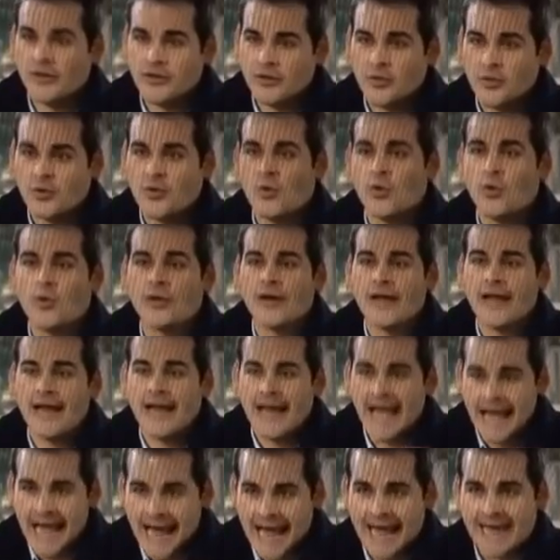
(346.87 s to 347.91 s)
going to a court
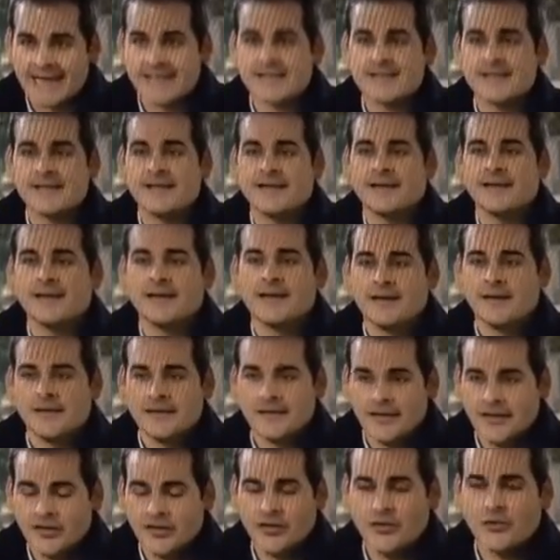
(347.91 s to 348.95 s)
and asking
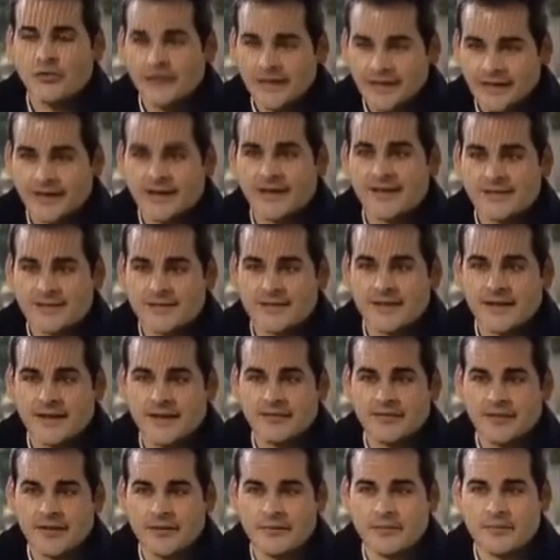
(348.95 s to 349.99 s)
that you get custody
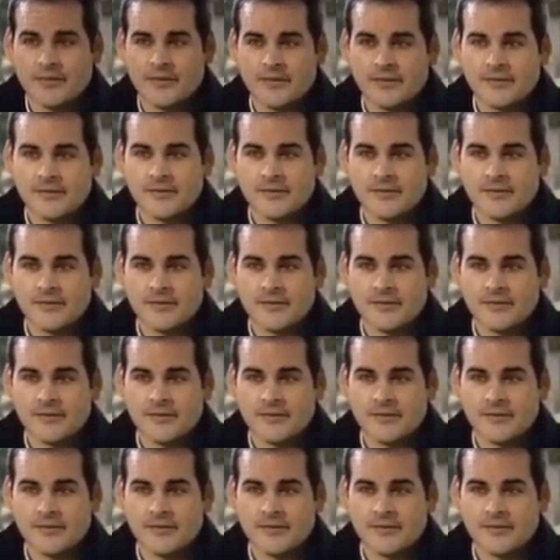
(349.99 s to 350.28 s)
of them?